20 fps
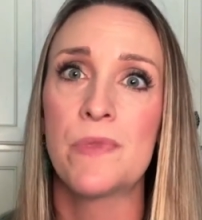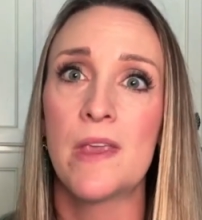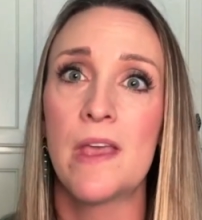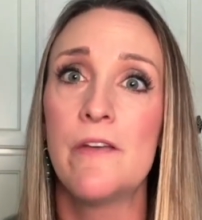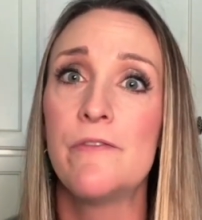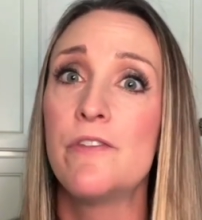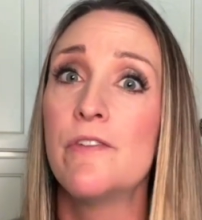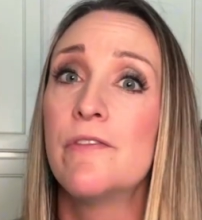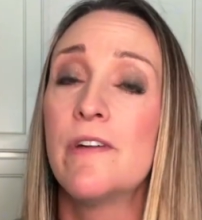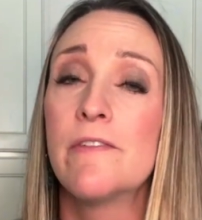
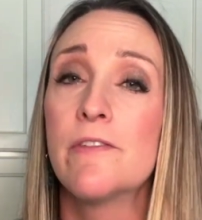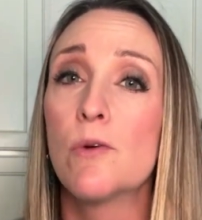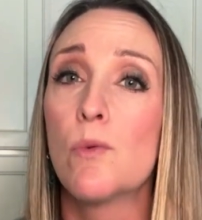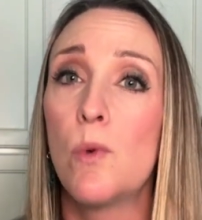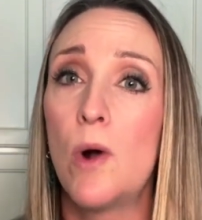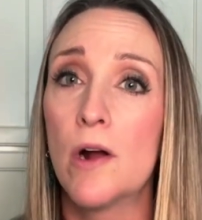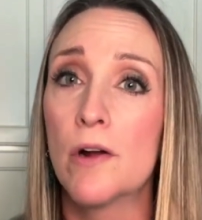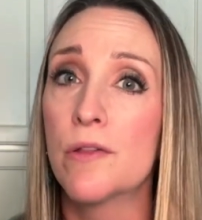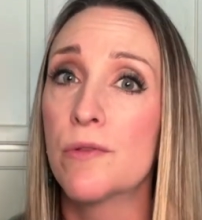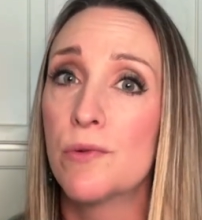If you've ever
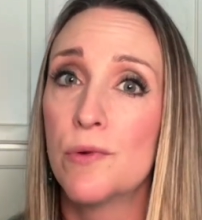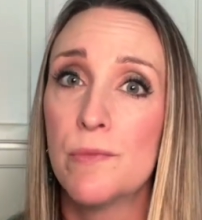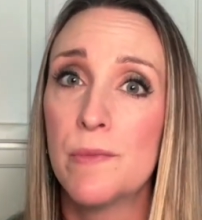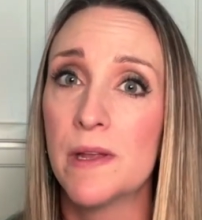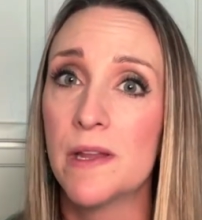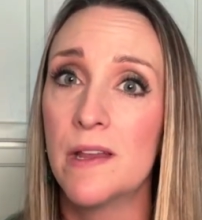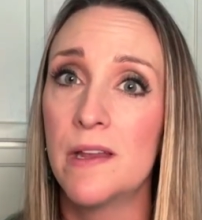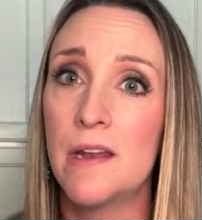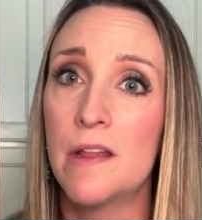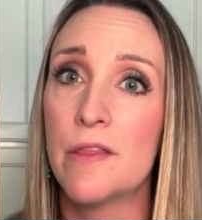walked through
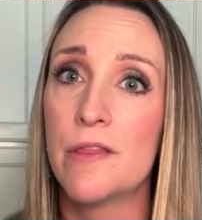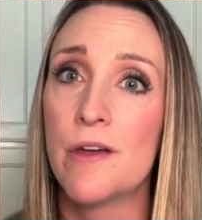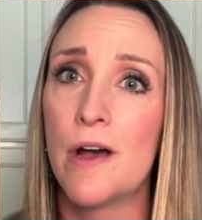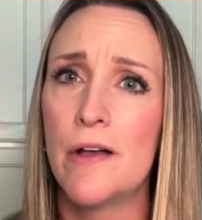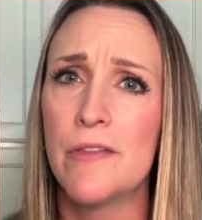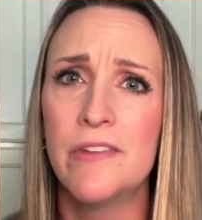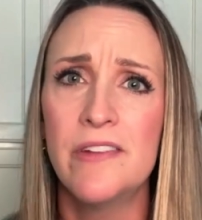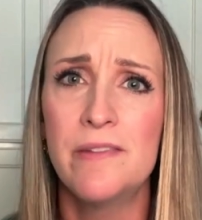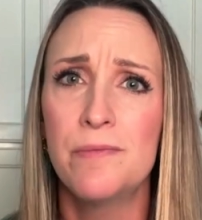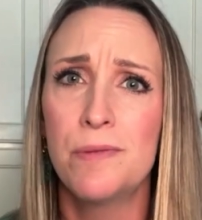Midland and
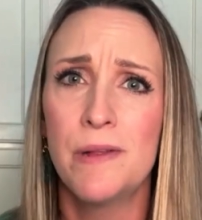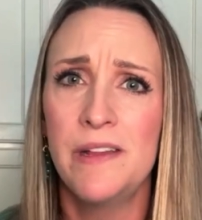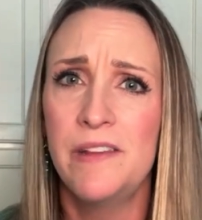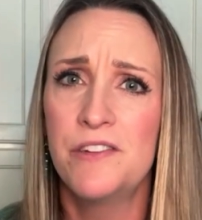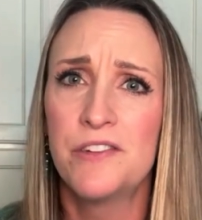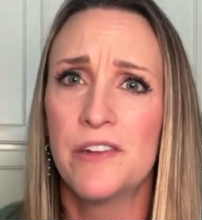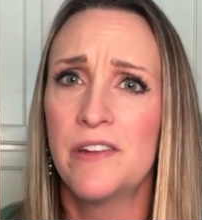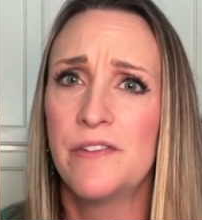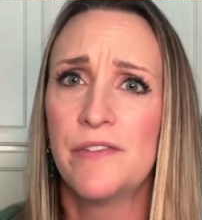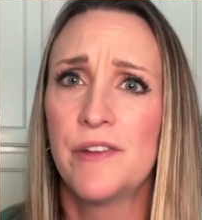thought, this place
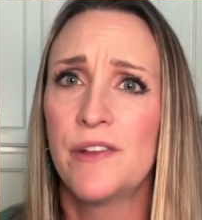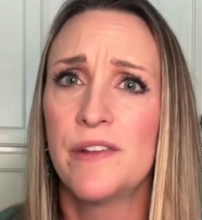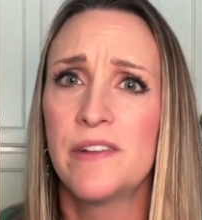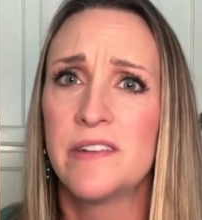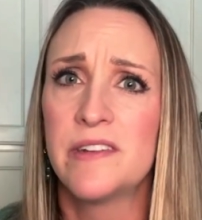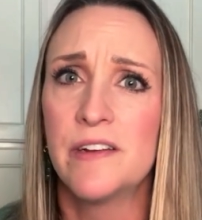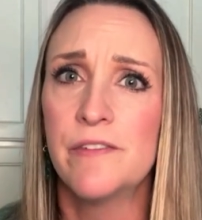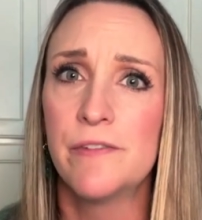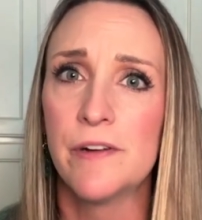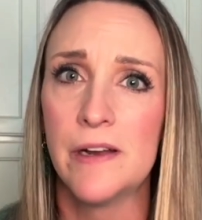just feels
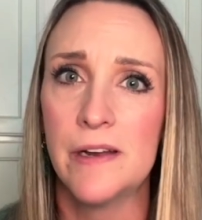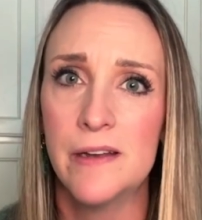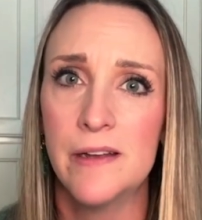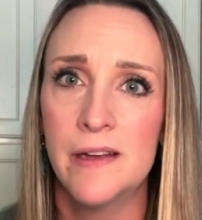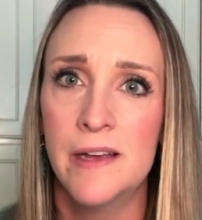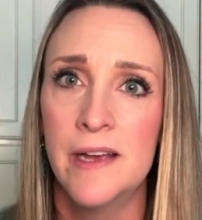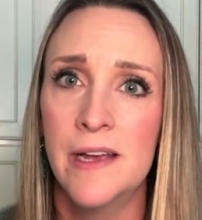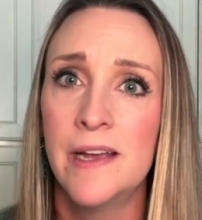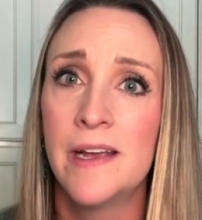different,